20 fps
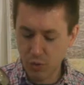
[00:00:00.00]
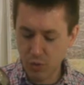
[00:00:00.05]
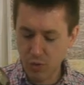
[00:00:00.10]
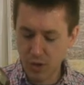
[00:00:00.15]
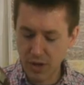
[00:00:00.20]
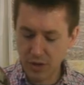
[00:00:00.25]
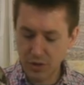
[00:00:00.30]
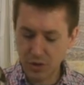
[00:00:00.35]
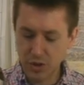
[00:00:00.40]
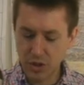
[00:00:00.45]
will
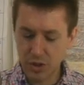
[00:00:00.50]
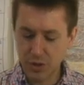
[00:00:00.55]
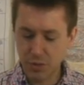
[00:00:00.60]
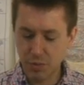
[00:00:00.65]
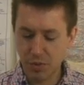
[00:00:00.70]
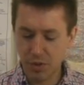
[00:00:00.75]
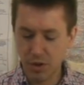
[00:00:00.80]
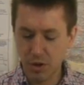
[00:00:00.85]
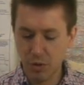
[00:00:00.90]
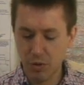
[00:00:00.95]
rest just
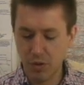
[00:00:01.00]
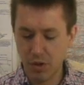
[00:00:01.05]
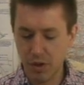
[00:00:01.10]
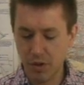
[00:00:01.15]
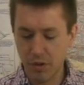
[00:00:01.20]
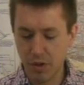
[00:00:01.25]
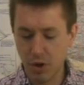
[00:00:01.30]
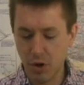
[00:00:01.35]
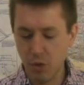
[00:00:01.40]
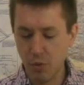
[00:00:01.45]
below
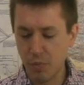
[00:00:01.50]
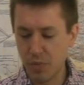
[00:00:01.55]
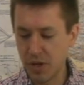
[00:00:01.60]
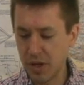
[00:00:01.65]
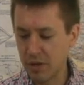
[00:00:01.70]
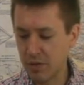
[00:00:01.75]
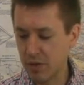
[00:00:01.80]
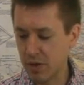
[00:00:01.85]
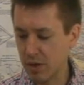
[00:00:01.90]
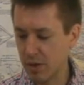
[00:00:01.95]
the
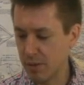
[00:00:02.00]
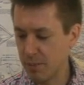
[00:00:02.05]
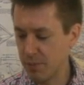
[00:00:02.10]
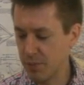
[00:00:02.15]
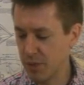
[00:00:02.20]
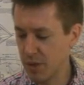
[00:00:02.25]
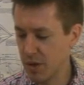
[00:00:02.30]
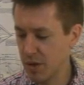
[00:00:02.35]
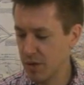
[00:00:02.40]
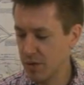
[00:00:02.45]
opening,
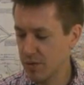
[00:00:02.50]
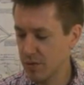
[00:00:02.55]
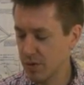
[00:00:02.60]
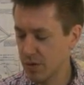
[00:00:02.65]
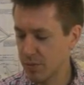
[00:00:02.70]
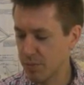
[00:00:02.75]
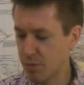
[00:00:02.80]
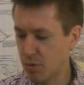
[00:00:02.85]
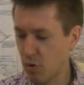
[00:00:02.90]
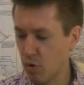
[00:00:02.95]

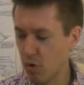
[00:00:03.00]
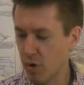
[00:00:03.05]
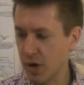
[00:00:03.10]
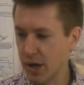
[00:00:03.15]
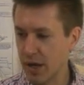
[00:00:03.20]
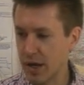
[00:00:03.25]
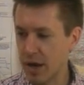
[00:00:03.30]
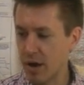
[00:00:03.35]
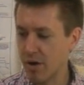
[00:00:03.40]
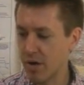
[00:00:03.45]
the
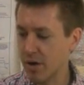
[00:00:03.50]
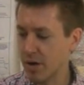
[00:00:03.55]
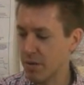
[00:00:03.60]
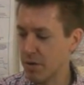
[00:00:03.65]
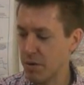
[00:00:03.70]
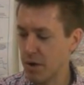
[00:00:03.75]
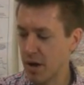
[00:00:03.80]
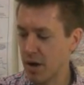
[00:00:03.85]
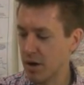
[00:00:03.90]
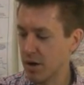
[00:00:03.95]
pouring area
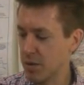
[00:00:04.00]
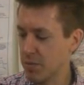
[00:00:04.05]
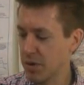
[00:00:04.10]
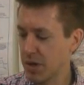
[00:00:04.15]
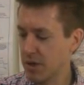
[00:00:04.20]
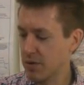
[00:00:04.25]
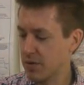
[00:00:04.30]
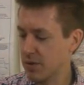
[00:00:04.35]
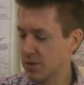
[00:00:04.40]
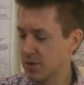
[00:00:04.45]
there. Let me
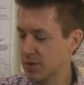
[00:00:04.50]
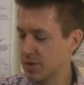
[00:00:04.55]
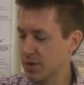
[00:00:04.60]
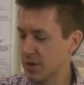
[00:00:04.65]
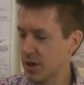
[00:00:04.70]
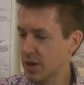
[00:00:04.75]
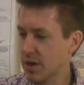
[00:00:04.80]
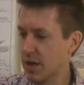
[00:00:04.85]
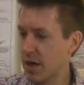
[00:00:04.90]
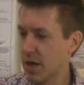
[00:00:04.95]
get this
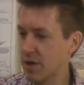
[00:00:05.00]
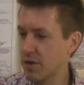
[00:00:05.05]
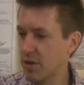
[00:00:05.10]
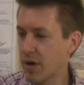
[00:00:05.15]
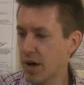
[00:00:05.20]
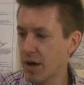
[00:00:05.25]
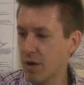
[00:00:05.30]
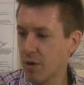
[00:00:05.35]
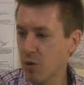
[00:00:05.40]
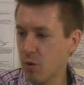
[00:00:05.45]
kettle
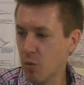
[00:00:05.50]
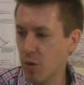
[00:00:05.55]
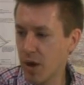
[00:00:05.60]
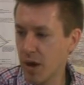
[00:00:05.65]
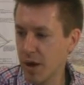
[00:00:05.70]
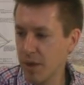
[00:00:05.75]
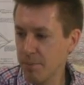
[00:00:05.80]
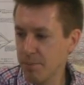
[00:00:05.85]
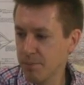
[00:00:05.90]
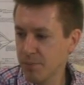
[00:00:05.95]
out of the
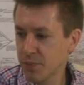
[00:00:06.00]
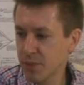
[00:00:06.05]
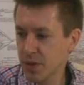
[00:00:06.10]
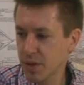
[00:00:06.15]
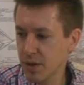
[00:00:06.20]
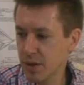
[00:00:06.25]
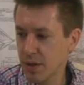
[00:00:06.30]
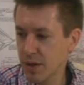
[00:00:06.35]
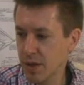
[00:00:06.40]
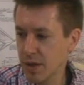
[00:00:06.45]
way.
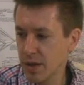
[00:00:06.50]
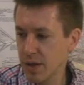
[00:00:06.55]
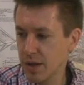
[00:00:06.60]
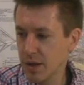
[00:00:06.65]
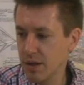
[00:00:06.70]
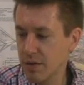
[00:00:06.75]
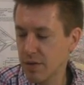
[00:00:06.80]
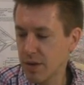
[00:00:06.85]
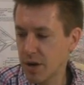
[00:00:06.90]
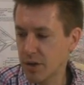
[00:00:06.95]

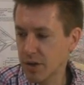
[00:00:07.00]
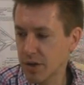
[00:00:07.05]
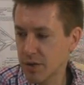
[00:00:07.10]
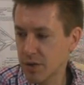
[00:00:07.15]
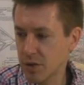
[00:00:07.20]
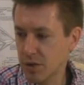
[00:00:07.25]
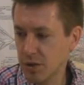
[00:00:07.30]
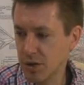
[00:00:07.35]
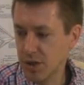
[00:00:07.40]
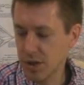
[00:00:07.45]
Then I'll
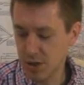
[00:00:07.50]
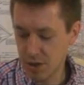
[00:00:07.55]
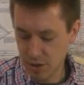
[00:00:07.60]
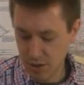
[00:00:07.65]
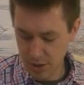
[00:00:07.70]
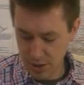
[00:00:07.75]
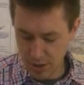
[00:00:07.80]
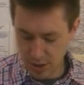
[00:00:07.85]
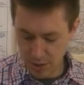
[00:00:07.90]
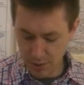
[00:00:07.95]
get the lid
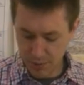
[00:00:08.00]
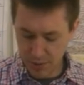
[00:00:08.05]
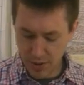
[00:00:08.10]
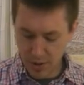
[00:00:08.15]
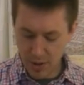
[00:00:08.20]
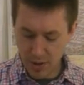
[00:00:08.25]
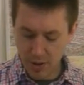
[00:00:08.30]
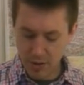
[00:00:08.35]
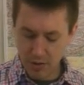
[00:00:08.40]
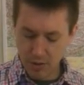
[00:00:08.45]
on here.
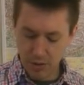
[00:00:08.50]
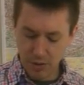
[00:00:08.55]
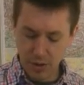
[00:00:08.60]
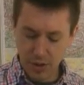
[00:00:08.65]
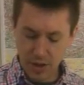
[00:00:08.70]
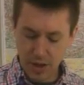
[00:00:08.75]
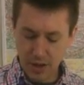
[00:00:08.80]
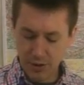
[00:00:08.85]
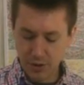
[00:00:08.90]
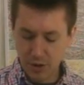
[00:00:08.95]
The
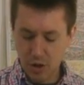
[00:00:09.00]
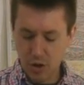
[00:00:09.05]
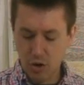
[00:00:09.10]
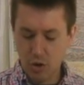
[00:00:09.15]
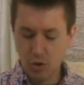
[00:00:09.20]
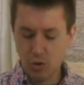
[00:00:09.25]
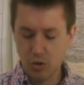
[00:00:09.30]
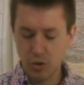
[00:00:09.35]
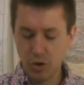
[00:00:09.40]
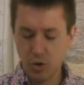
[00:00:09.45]
lid has a
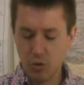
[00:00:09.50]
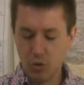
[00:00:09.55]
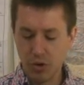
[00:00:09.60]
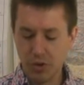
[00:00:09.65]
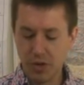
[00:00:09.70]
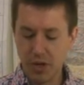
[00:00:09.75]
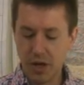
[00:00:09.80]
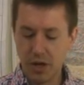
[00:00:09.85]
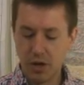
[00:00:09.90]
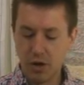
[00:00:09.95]
hole. You
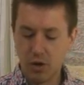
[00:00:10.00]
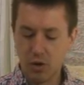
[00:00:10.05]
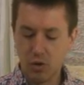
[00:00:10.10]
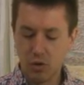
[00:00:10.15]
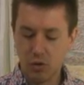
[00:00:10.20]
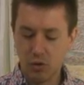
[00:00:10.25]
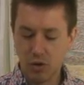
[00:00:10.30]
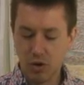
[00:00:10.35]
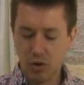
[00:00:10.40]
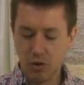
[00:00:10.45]
want that
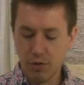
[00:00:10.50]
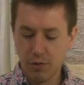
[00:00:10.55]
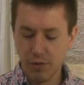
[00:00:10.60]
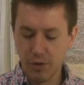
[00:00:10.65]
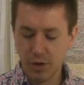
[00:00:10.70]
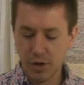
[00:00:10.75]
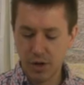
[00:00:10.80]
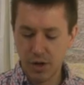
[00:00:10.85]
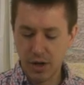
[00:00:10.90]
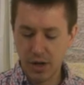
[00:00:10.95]
hole
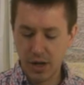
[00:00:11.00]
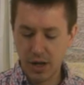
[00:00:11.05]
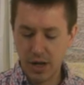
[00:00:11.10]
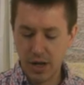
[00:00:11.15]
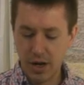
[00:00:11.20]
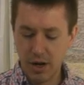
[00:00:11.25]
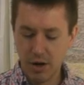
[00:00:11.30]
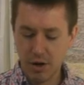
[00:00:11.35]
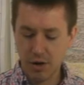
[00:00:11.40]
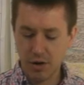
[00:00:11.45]
over
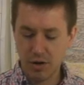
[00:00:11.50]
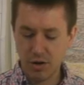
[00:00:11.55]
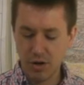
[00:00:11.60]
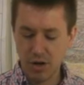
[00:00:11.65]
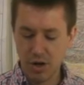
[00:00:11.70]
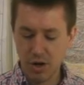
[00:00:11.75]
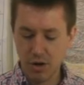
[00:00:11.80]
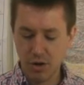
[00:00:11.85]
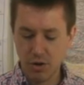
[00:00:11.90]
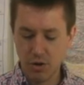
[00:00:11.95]
here
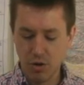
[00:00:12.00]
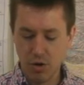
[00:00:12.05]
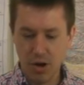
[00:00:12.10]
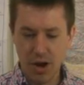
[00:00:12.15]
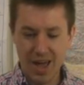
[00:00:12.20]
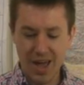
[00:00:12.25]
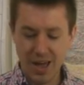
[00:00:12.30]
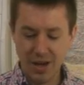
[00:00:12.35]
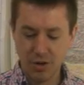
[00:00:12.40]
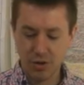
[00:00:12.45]
near your
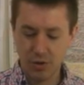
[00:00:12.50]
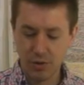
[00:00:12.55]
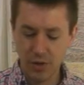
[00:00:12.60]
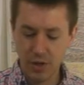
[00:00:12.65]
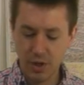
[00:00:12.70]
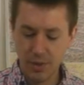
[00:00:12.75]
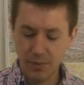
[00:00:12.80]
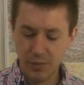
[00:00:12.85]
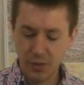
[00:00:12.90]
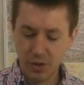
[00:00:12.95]
handle
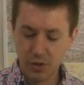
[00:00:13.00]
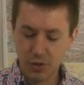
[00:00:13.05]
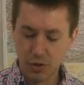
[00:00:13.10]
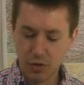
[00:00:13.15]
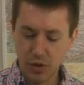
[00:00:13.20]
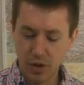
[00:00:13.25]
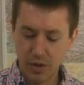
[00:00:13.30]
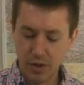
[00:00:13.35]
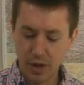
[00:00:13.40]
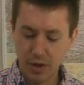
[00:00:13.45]
so
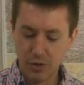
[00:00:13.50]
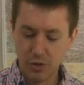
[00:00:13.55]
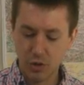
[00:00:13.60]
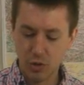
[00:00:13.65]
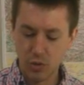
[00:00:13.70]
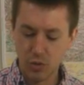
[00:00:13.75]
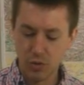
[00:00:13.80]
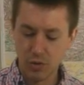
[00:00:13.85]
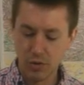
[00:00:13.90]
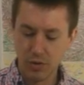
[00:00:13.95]
that as
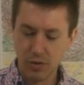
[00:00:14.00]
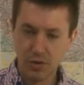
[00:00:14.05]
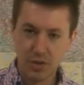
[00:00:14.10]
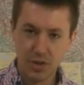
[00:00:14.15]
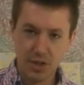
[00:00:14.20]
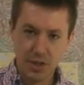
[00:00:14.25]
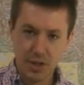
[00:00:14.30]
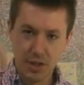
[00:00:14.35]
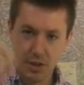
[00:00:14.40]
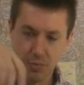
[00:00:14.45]
you
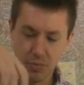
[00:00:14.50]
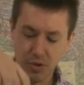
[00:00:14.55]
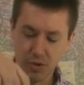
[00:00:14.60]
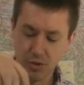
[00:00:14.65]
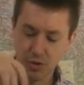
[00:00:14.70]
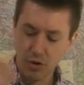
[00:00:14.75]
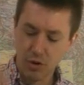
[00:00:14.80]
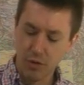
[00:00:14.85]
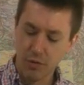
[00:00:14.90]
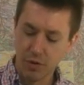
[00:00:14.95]
tip
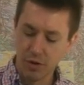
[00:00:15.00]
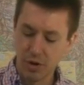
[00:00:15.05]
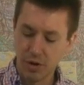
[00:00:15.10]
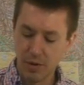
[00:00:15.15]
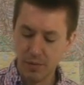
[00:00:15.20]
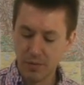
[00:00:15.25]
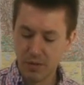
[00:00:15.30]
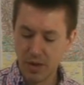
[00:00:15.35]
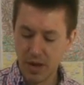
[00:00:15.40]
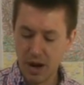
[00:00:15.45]
this over,
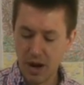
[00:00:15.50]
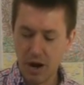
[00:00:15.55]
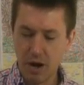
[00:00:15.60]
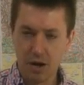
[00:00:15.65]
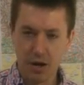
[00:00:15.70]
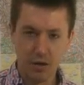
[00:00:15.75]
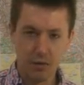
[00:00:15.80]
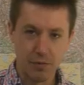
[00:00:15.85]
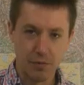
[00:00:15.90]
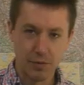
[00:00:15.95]
air
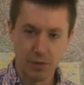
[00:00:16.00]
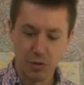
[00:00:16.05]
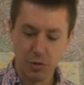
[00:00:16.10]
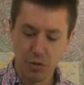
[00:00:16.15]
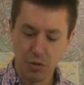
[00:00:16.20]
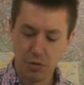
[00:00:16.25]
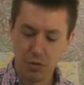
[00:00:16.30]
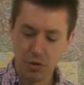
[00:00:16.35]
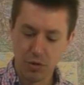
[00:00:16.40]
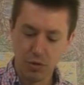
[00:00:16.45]
can flow
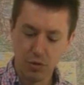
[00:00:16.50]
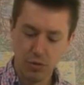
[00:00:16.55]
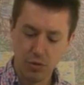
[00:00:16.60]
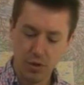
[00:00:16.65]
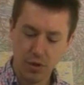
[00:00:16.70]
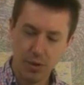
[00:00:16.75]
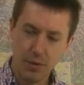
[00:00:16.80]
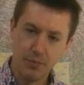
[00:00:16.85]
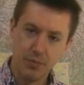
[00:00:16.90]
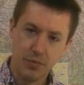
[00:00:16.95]
through.
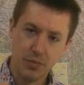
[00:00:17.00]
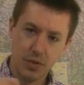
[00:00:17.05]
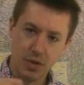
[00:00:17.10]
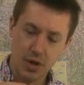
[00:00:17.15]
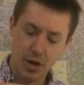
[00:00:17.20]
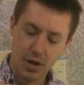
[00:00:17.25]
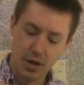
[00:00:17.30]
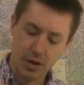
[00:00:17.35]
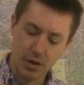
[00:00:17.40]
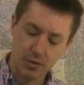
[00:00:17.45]

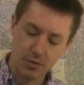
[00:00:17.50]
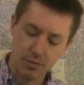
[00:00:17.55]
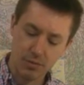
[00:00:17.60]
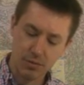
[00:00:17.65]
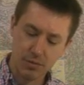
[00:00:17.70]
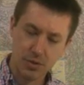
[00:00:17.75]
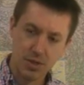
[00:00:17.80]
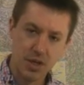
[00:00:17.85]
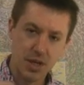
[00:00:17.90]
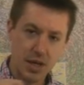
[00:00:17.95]
The
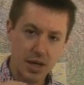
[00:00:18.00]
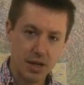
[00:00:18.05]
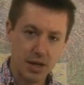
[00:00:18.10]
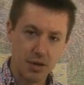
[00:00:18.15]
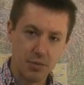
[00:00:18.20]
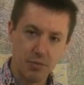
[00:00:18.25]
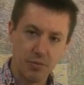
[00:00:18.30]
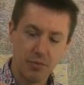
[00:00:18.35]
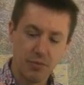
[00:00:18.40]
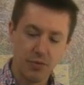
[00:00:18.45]
tea
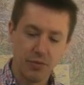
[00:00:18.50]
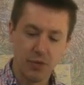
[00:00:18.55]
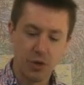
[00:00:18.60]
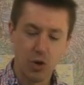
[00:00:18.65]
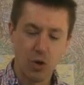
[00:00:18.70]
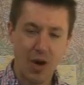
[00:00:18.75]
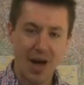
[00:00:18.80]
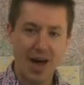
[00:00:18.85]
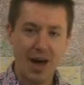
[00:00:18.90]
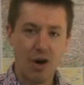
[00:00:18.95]
can
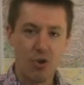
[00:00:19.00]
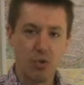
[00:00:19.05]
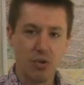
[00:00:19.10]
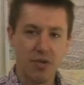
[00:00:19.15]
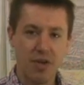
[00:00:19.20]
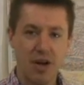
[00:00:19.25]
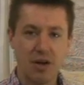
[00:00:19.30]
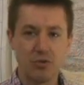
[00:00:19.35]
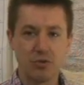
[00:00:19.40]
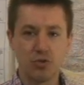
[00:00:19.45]
flow out
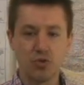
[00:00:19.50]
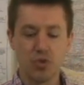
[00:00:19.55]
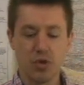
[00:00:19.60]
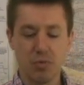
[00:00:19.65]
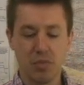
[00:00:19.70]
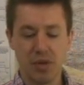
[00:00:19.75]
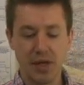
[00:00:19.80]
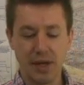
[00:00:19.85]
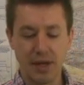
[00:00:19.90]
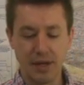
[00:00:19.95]
without
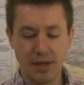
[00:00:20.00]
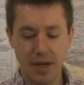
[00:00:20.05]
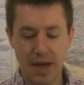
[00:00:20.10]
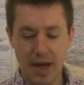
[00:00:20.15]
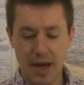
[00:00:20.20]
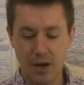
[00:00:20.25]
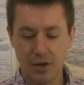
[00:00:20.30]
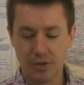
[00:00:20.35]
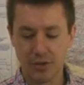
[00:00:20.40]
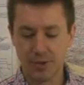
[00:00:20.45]
dribbling
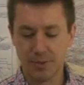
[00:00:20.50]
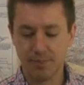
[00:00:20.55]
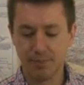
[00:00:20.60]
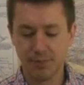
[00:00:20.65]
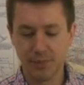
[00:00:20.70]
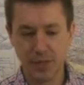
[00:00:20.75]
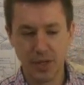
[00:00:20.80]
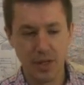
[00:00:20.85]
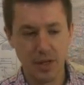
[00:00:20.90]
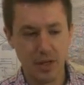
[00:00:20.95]
out.
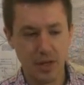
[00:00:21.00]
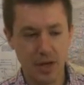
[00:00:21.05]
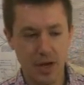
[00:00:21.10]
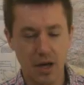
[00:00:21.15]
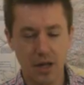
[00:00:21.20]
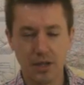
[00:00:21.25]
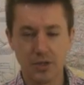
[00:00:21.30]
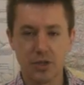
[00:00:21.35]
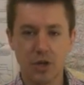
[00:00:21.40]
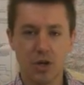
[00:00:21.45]

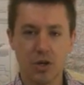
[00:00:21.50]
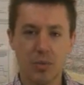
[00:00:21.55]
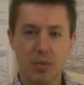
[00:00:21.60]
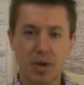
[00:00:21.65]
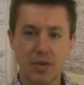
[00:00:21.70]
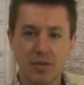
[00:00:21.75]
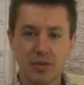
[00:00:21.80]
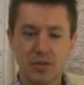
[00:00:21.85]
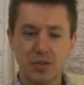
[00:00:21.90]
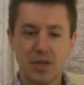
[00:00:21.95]
Let's talk
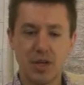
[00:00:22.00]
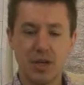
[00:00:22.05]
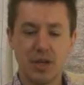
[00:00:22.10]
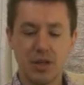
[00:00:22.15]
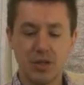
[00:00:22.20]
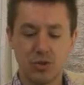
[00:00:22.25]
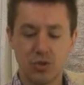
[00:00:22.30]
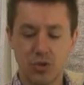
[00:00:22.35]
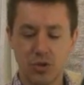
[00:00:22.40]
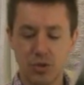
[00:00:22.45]
about this tea and
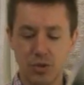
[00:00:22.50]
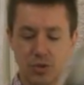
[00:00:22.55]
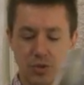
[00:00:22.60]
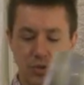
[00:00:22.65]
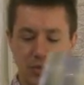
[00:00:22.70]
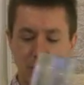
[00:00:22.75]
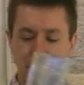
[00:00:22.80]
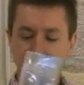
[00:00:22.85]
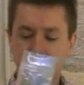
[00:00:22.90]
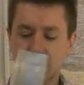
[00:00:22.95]
introduce
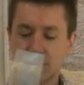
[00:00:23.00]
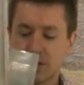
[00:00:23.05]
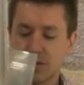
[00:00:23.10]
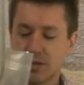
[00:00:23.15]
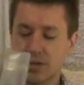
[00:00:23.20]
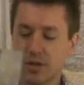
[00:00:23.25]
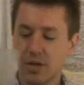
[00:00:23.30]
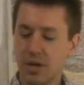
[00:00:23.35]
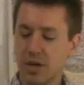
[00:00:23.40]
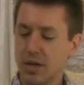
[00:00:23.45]

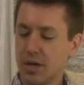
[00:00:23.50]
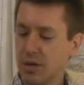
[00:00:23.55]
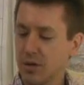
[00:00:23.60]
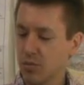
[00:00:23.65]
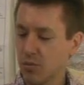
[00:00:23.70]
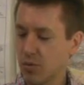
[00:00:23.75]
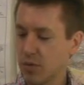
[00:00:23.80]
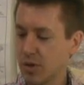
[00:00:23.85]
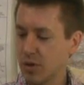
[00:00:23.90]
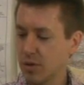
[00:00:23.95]
this.
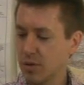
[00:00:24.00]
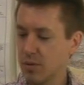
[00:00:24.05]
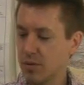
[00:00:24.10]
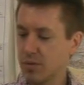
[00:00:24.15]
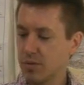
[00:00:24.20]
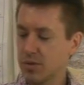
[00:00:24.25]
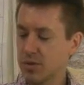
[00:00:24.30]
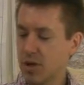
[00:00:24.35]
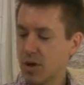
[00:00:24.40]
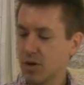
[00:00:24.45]
I'm going
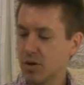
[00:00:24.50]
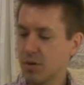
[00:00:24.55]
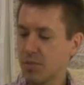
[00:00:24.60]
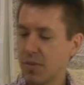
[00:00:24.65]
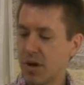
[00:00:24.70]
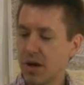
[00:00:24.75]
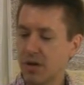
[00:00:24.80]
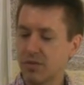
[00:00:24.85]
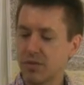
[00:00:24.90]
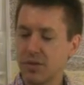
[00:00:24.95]
to talk
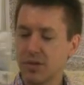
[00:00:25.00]
about